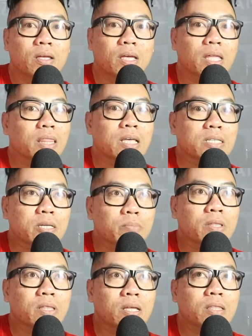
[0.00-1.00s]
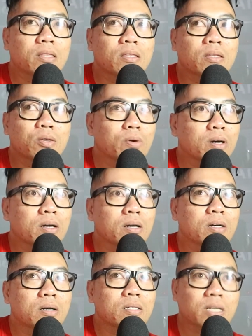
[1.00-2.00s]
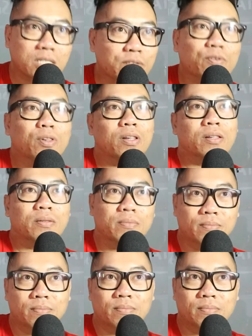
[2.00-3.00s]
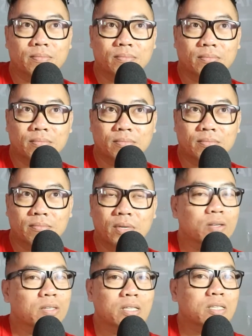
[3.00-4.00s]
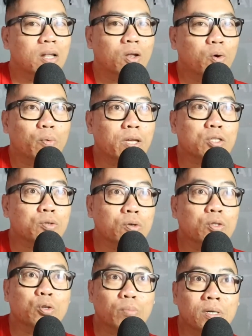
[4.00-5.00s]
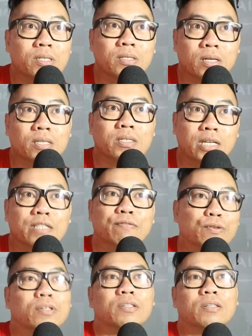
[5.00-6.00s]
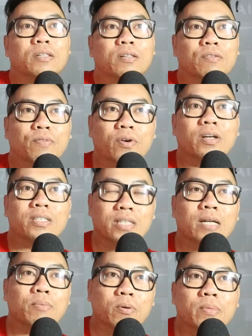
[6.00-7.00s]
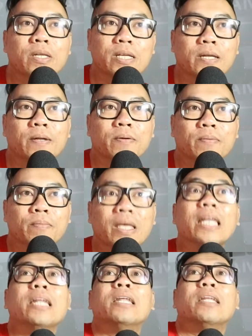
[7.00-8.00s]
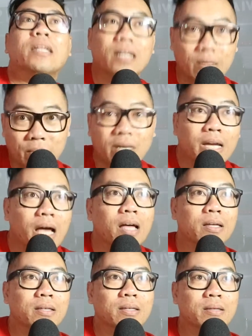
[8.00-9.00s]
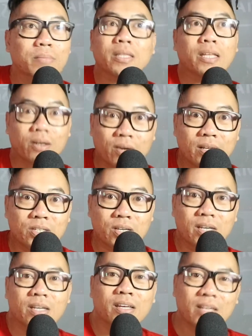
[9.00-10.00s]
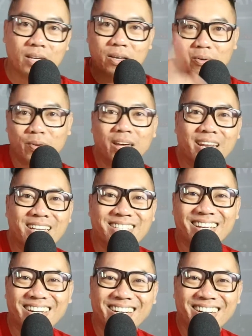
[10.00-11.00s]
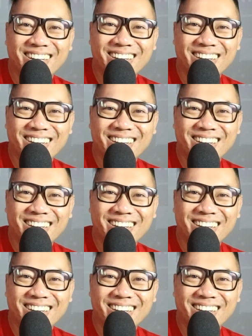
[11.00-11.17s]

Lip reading: it doesn't mean that you are successful. Because it's a long way to go to be successful for a stand-up comedian in America. But in Indonesia, we are instant.